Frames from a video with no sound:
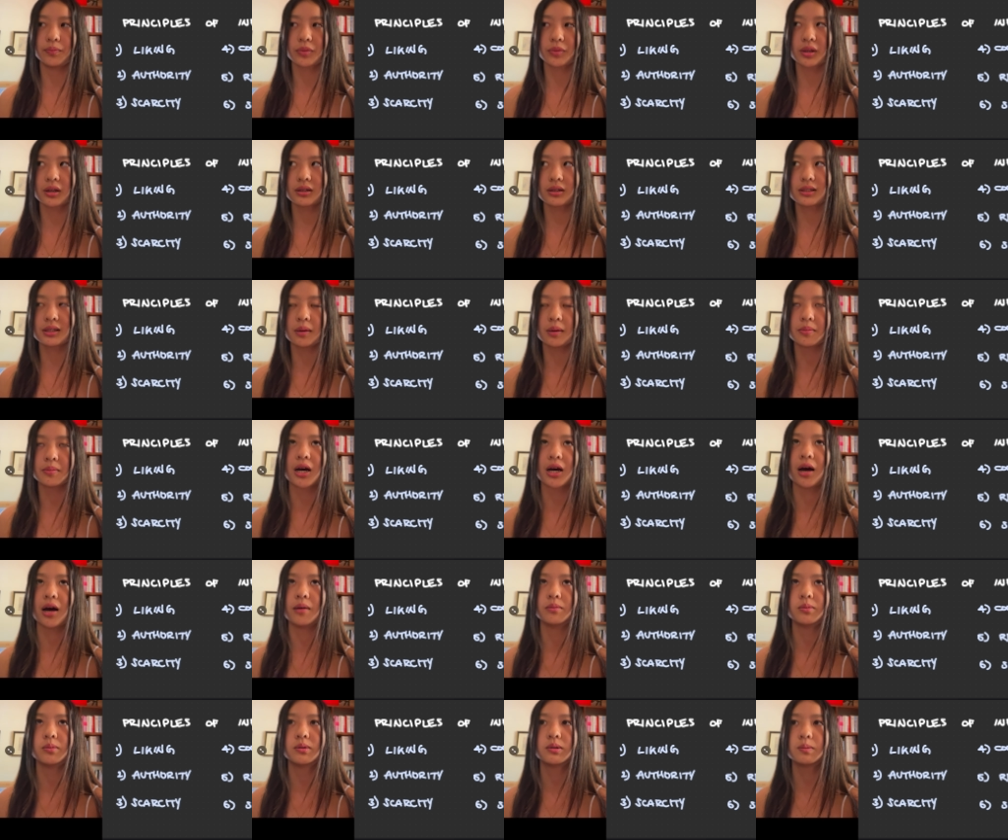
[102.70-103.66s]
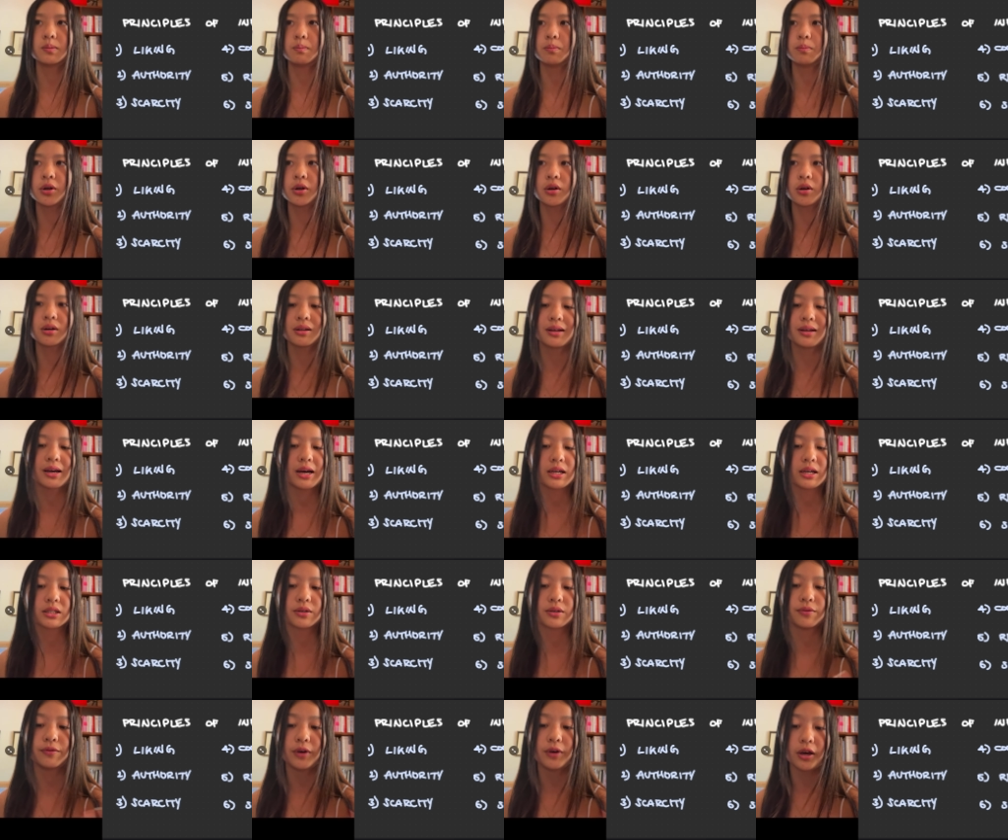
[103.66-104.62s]
sometimes purely
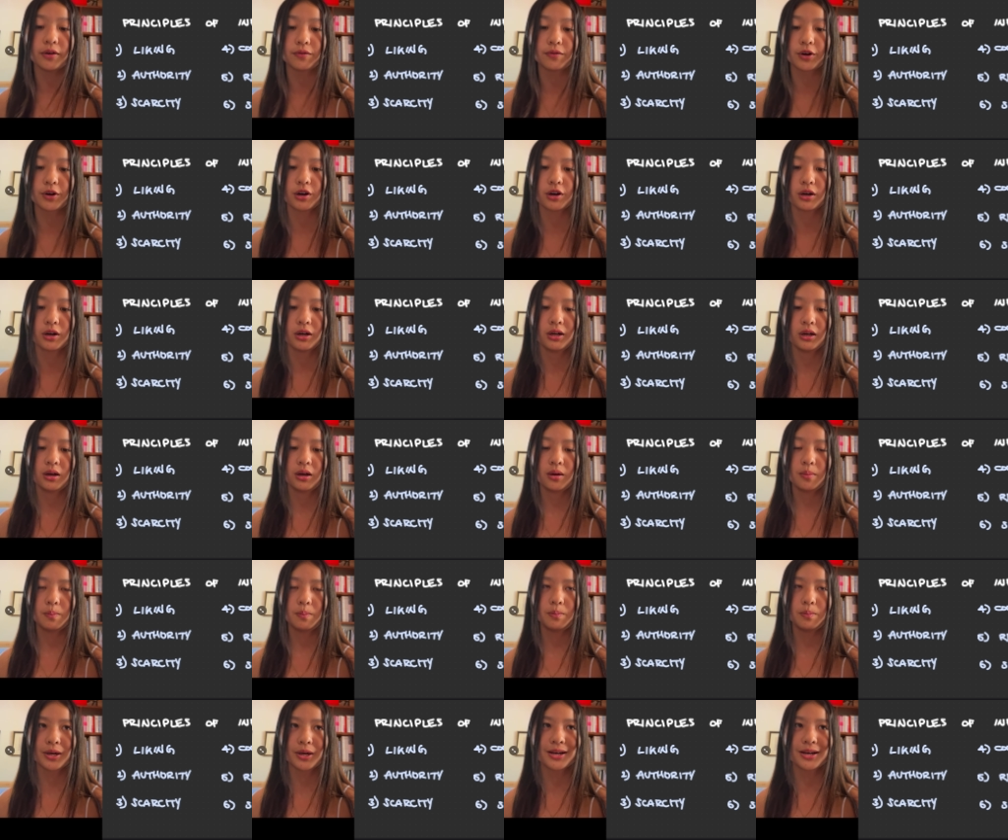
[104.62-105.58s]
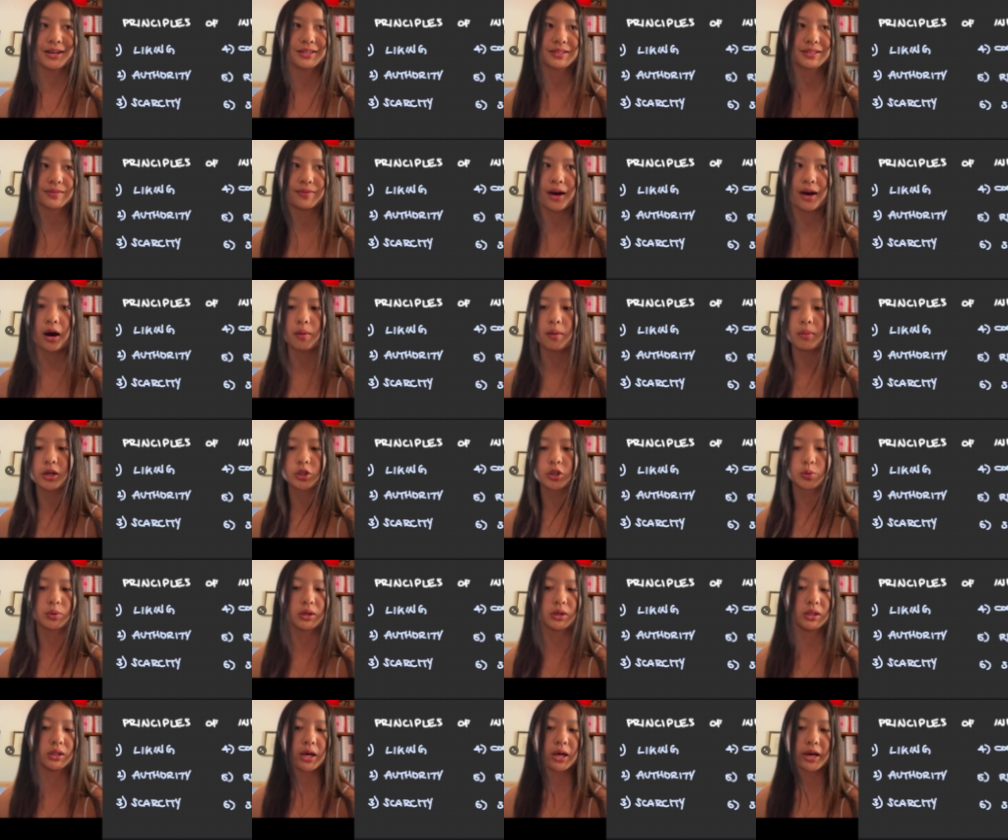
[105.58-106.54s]
as a favor because of how much
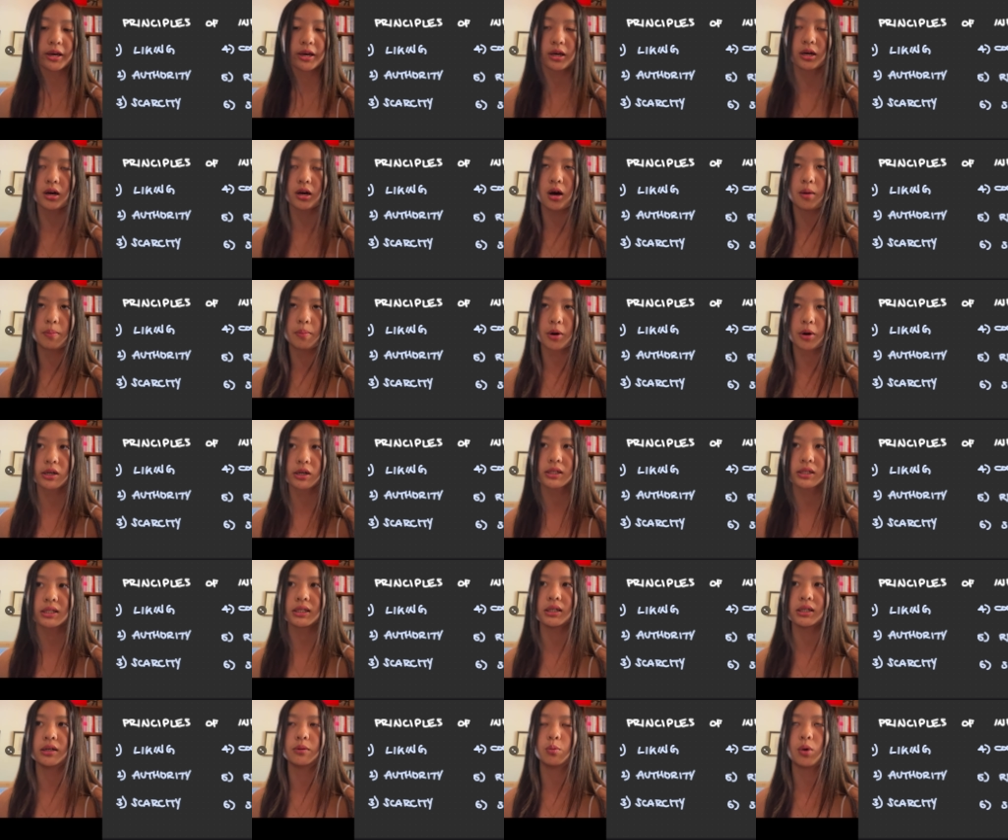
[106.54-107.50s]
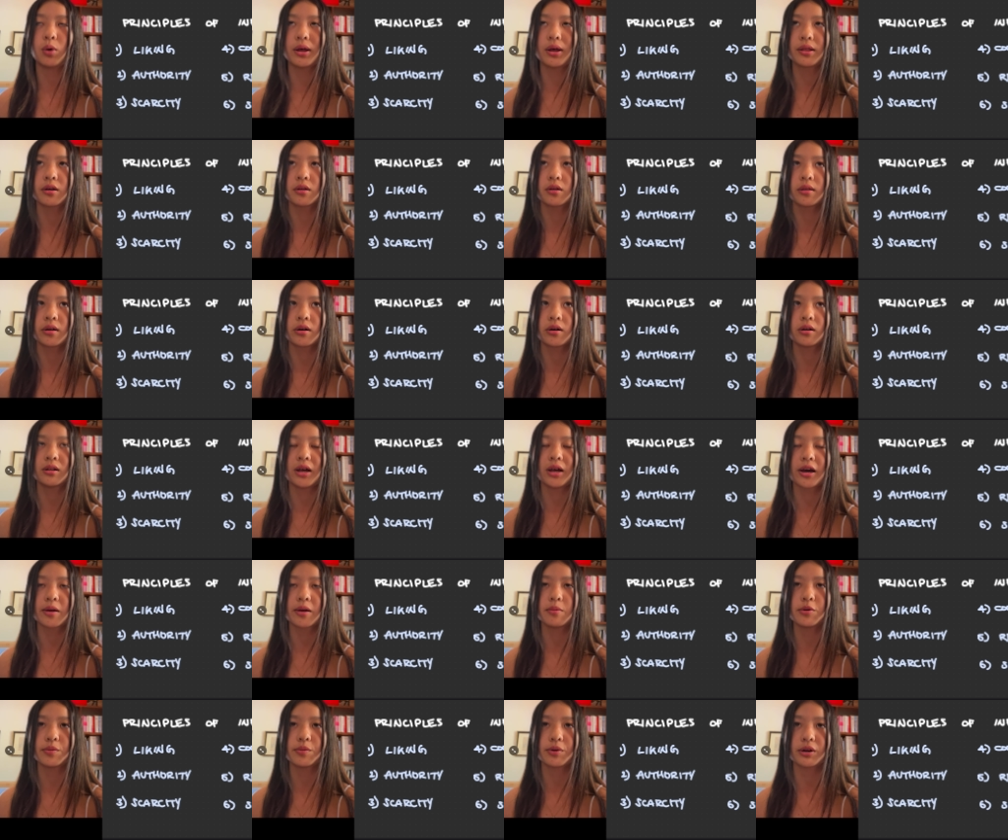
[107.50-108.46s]
we like a person. Whether they're a
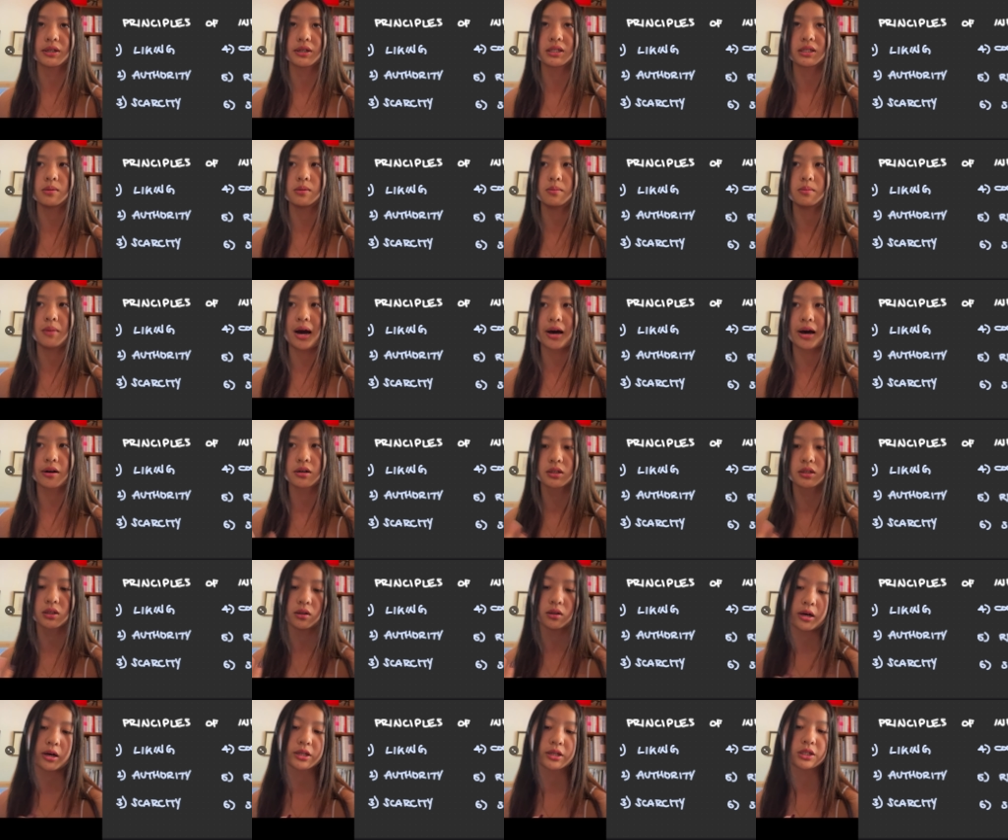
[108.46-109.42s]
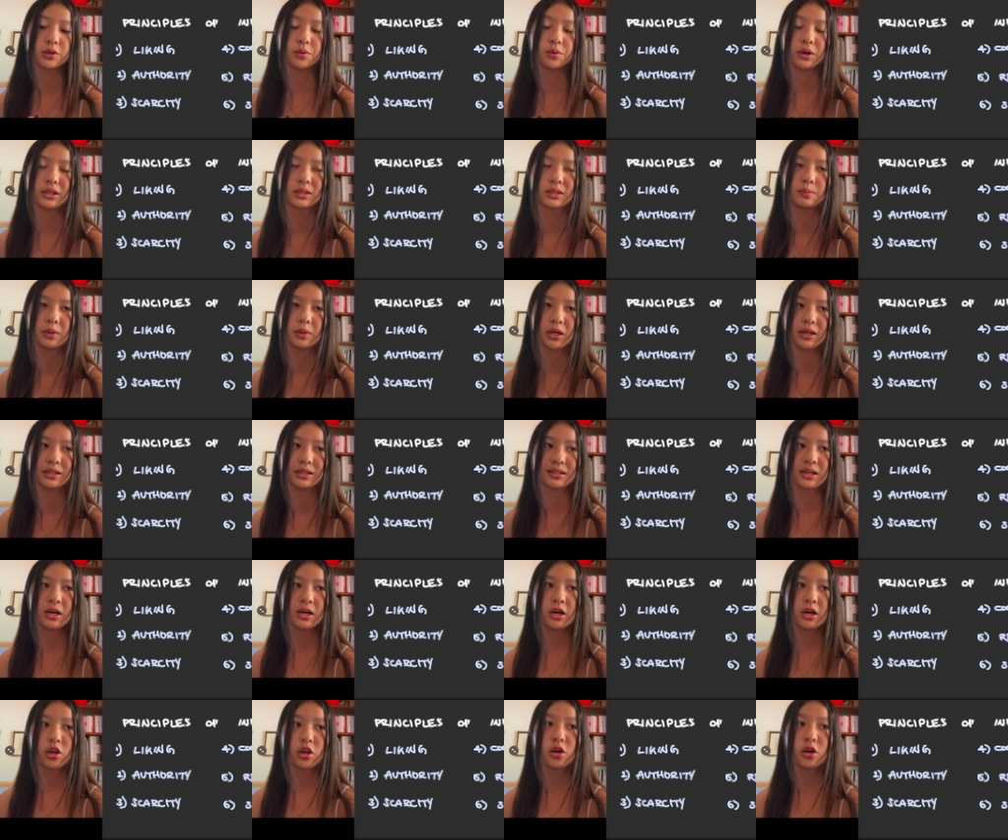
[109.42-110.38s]
likable person matters a lot to us because
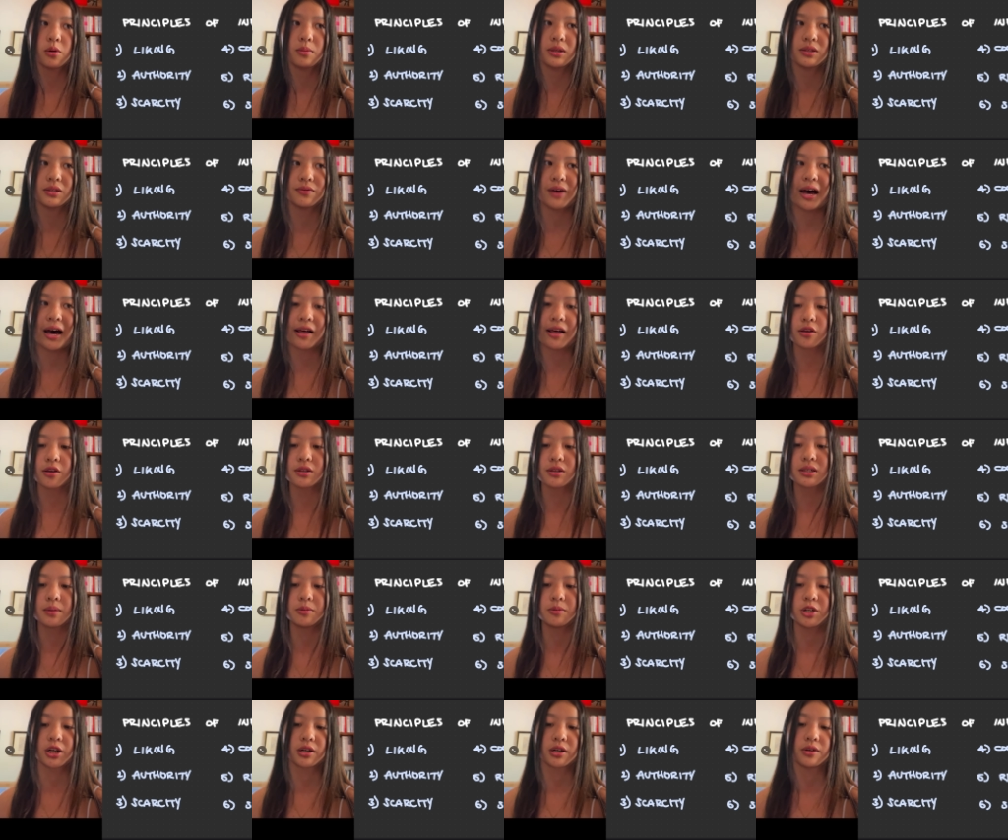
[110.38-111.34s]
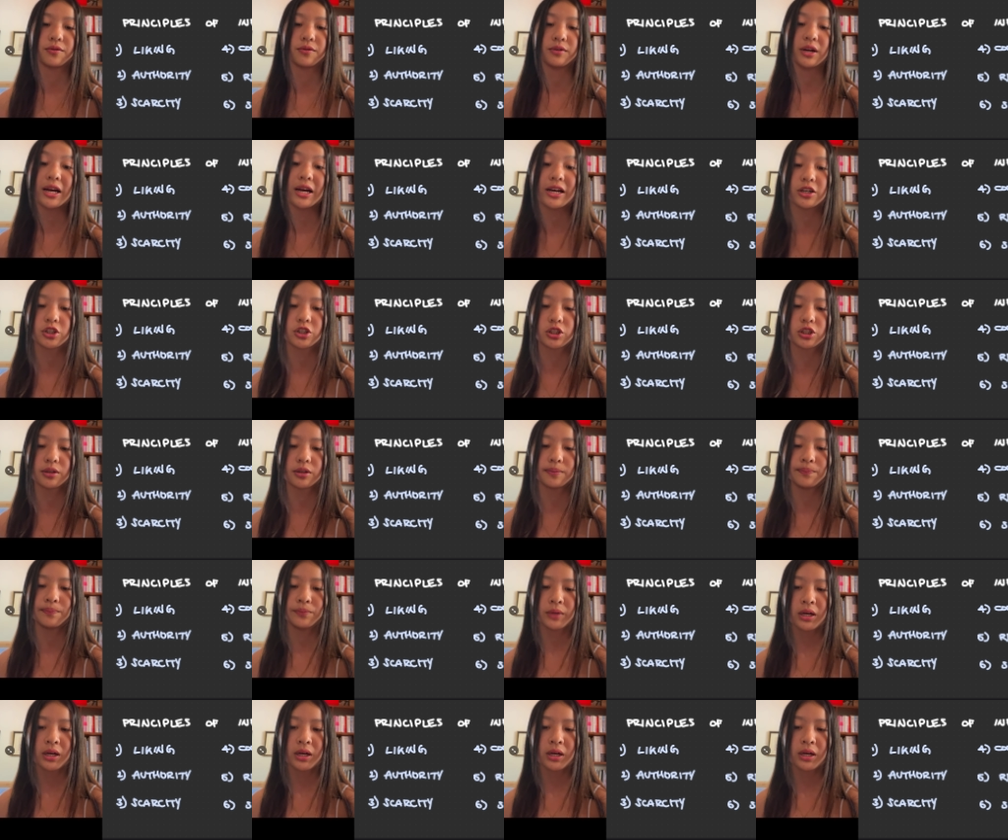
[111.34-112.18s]
humans value subjective nature.